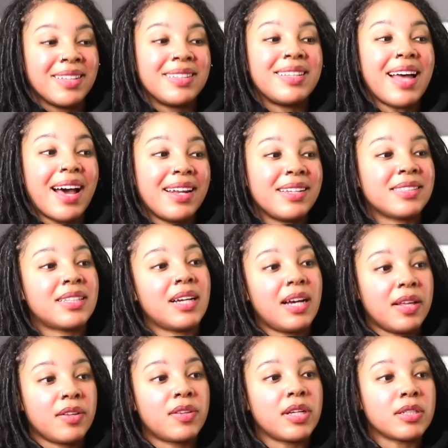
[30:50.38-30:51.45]
That is the
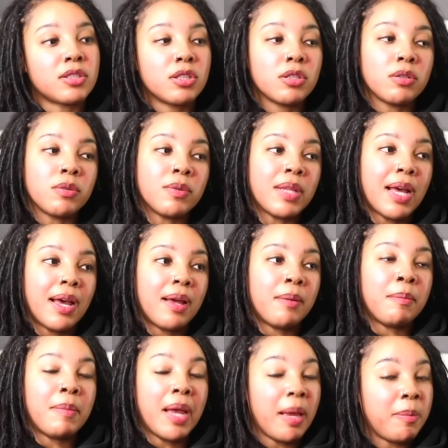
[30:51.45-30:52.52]
other thing, too, that
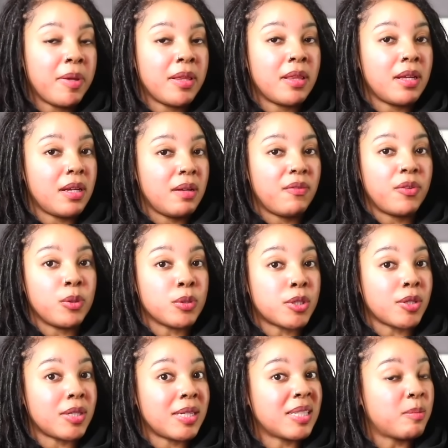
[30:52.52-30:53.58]
maybe the
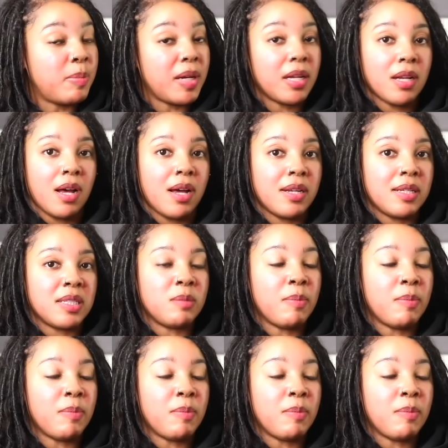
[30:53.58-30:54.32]
influencer is being honest.